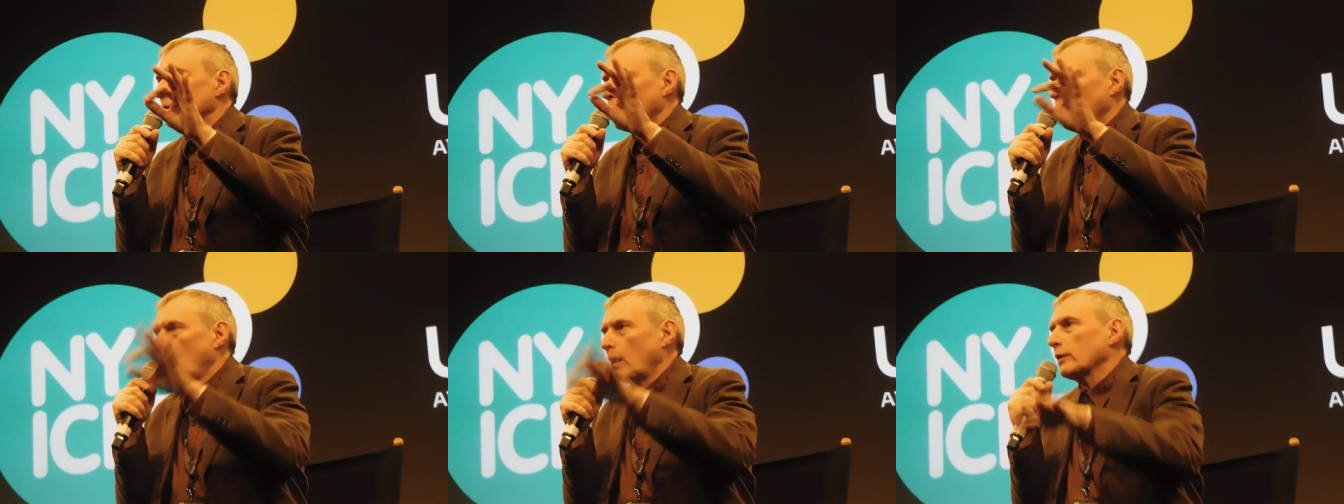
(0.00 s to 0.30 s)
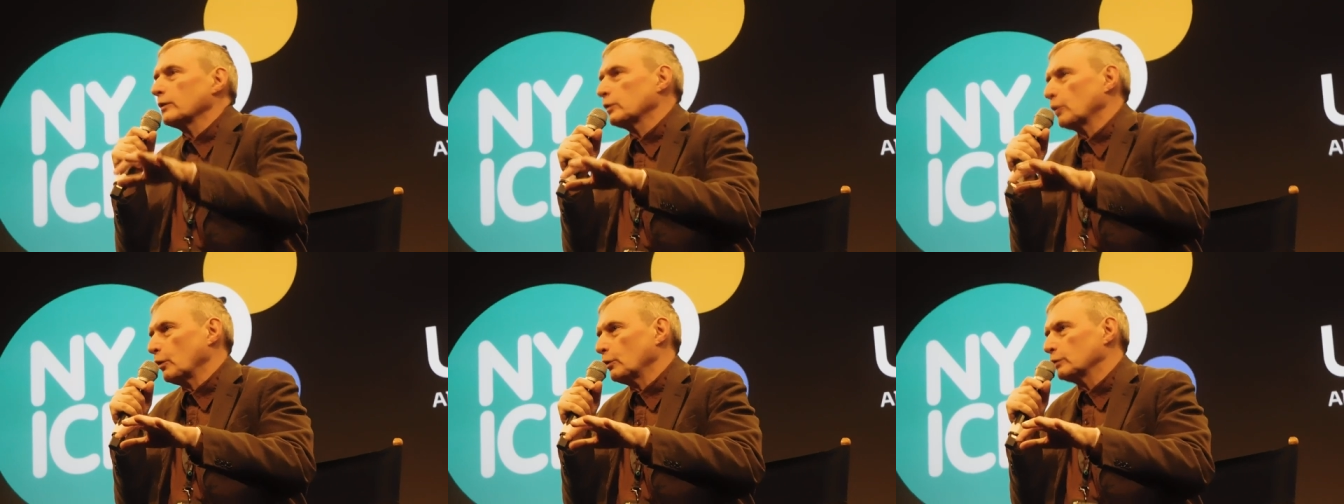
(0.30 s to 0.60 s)

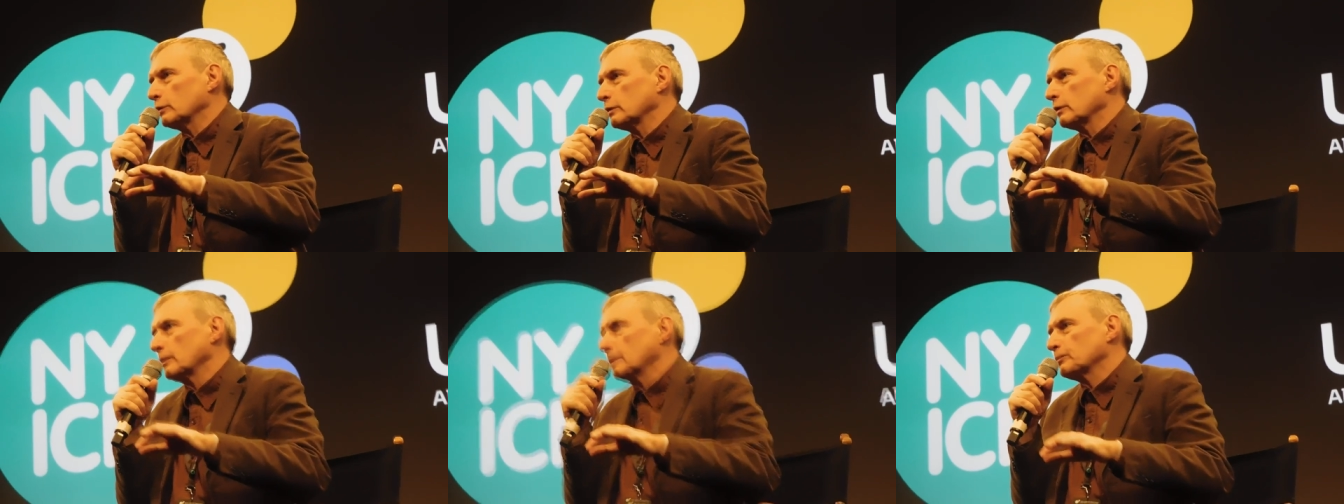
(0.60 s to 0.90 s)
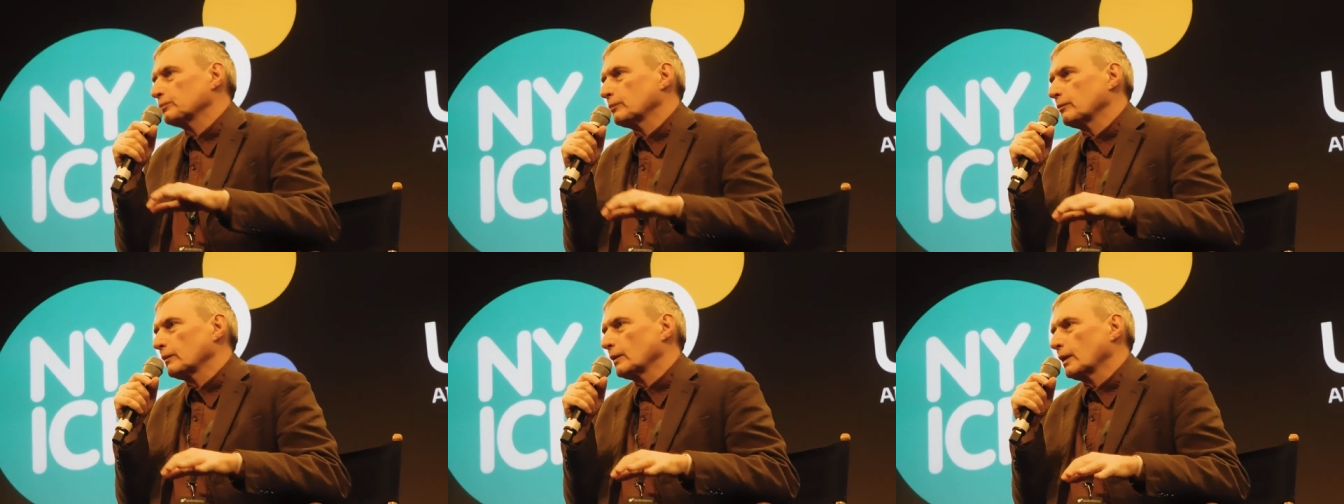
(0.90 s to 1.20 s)
one note,
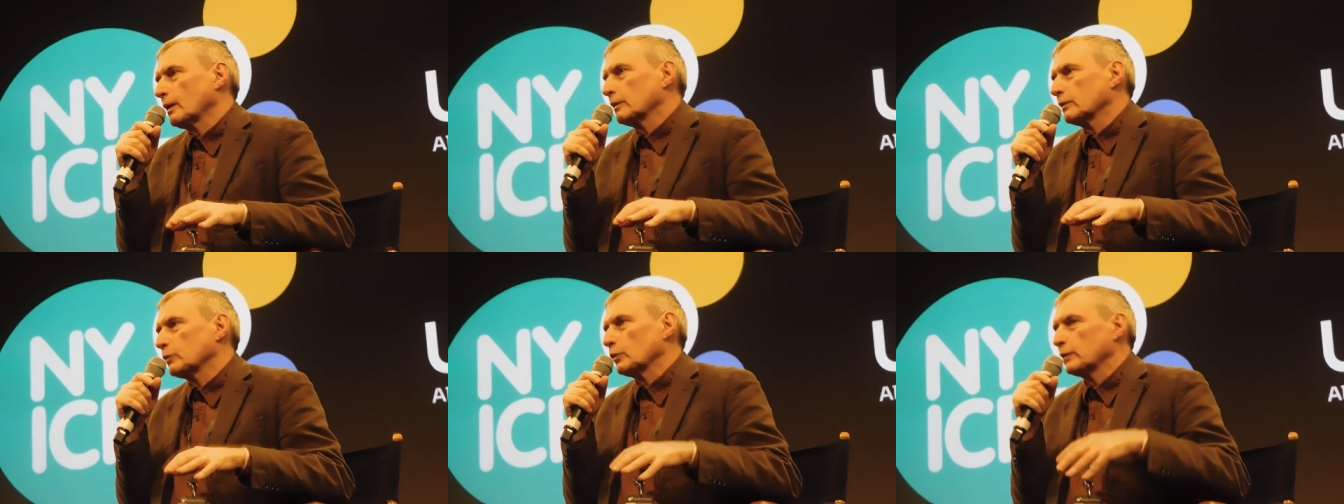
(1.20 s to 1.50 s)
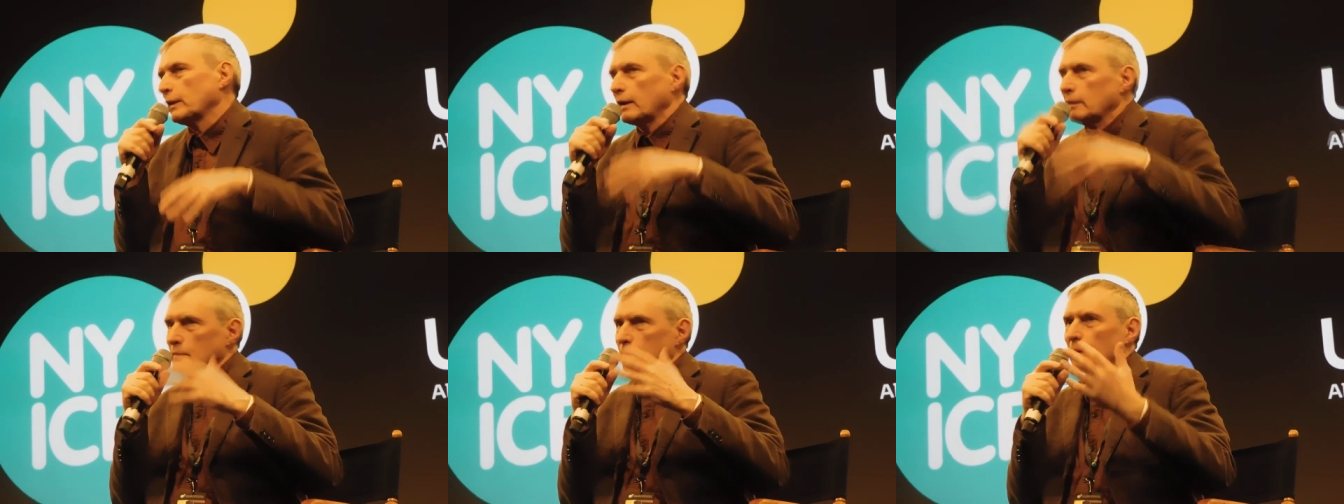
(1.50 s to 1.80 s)
so
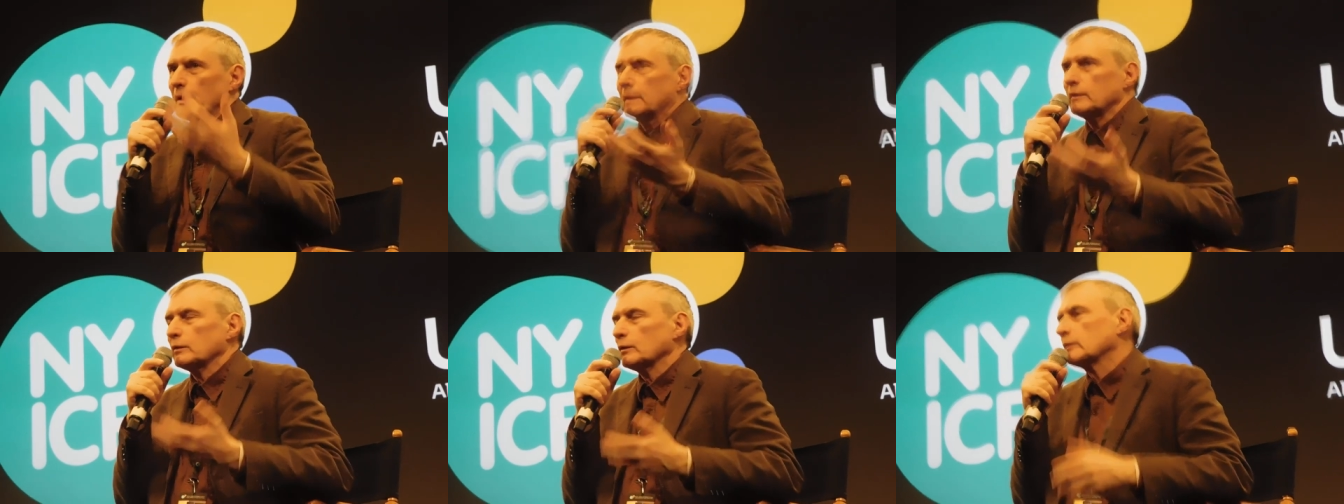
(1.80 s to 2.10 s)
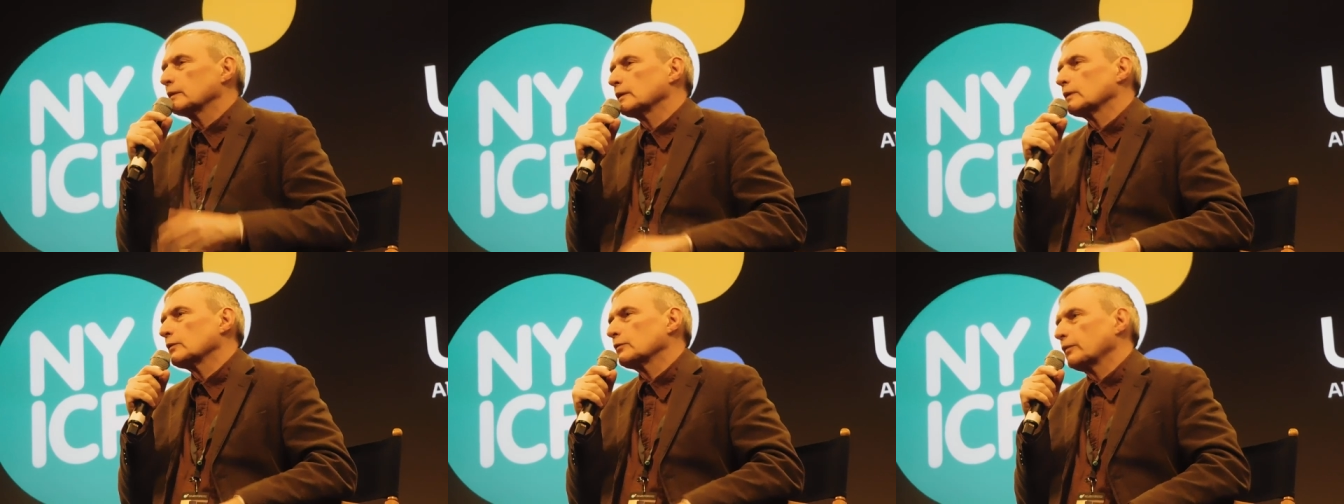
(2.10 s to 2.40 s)
that makes the
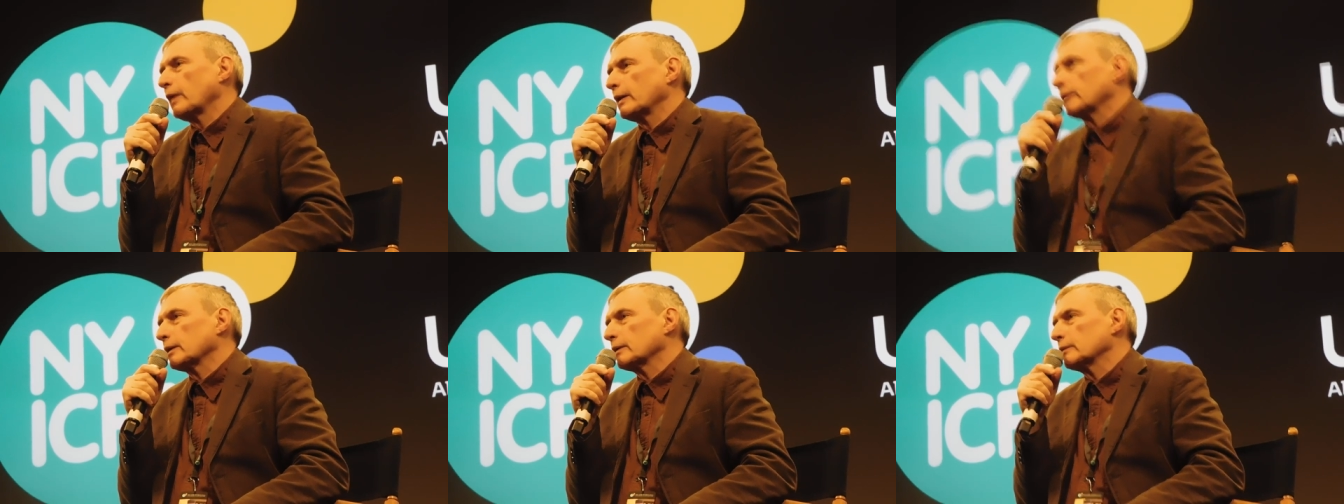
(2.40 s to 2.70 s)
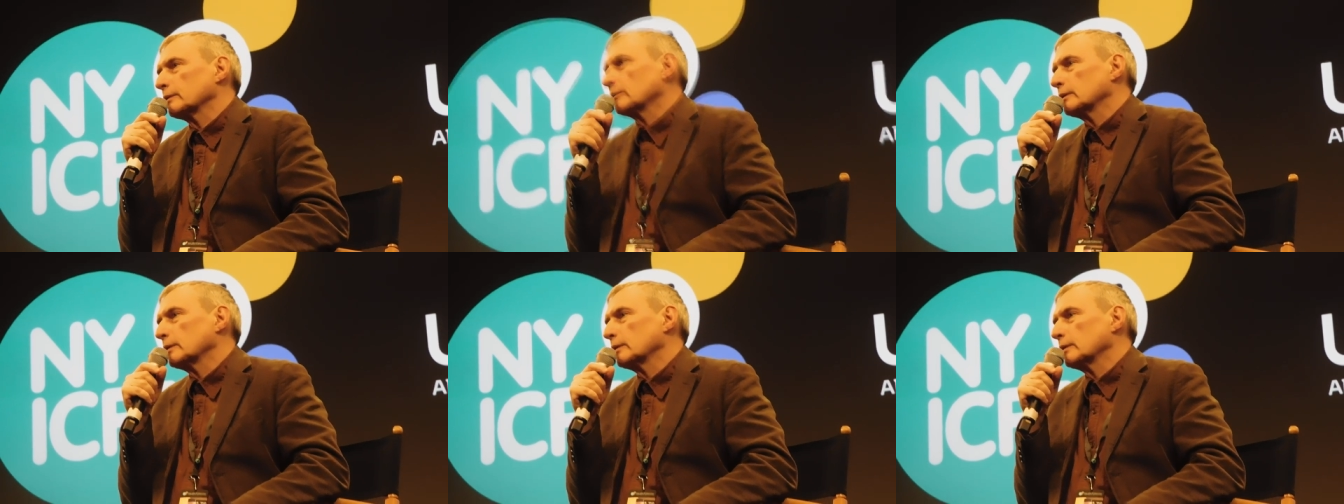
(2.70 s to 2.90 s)
thing funny.